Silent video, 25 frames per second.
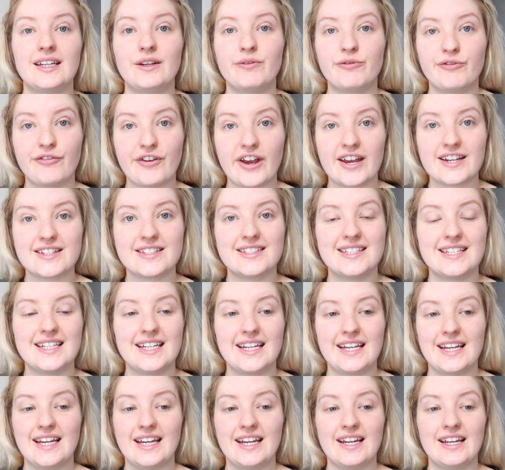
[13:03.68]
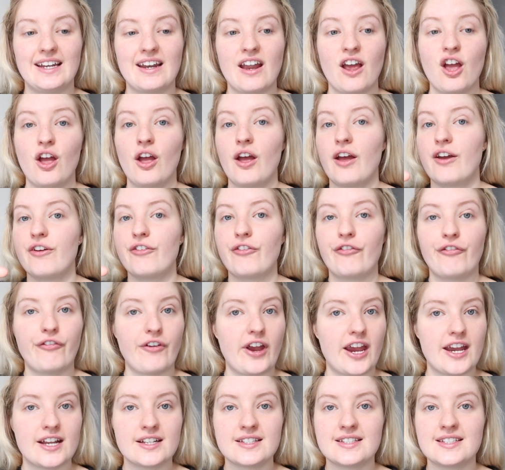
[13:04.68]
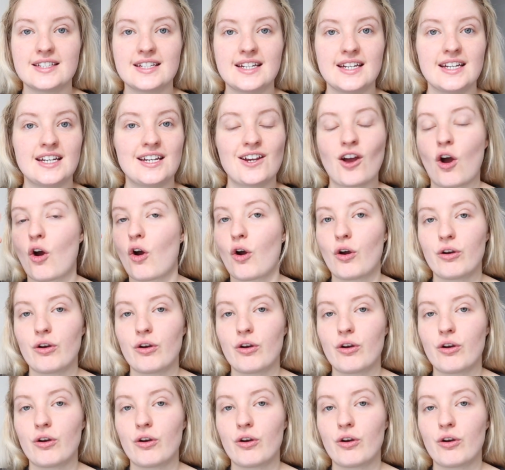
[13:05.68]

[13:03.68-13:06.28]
invest in fancy,